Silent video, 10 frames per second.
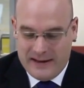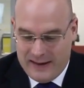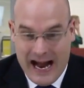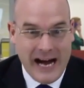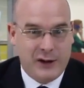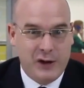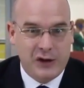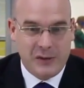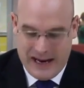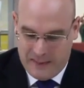They had a
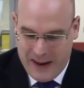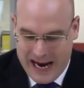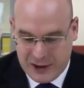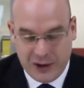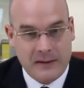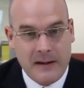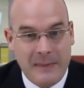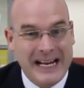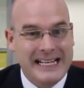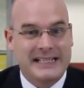huge amount of passion.
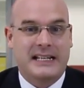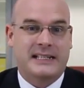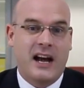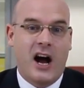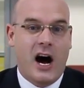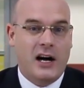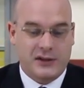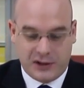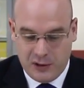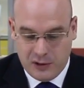But here's this.
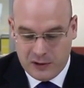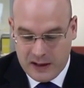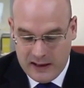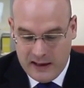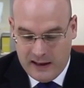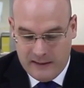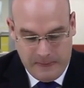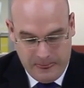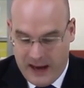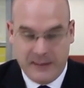Unschooled.
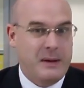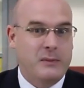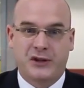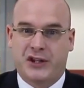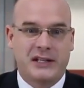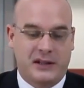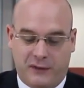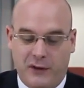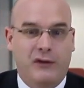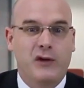They'd been with Jesus
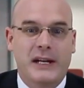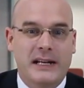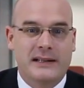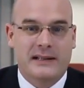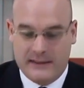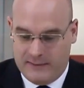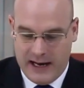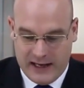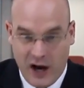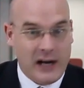for a few years.
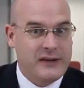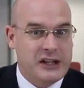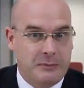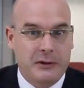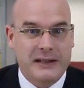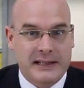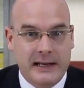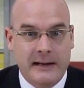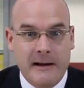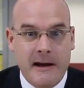They had kind of experienced
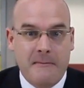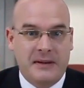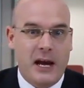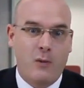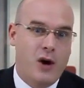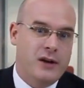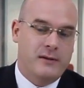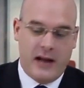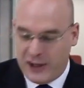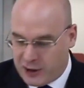it. But they weren't
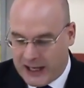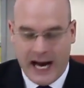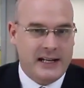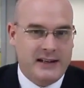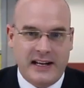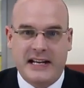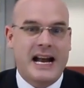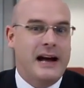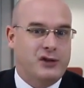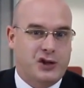educated. They didn't
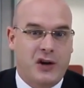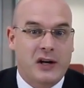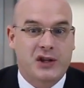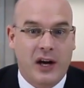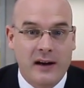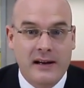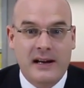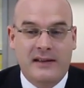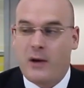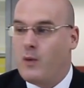have structure.
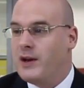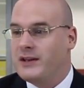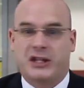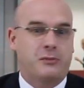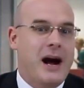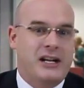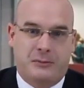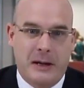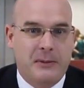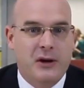They weren't the
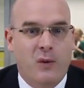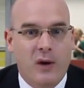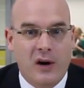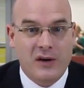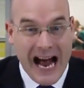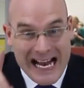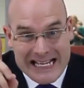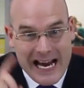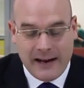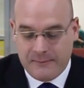smartest people in the world.
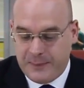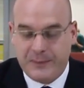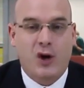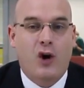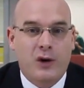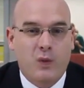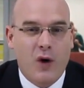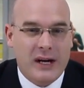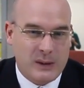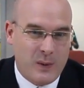And yet, God
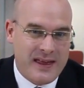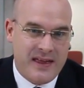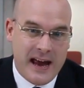worked with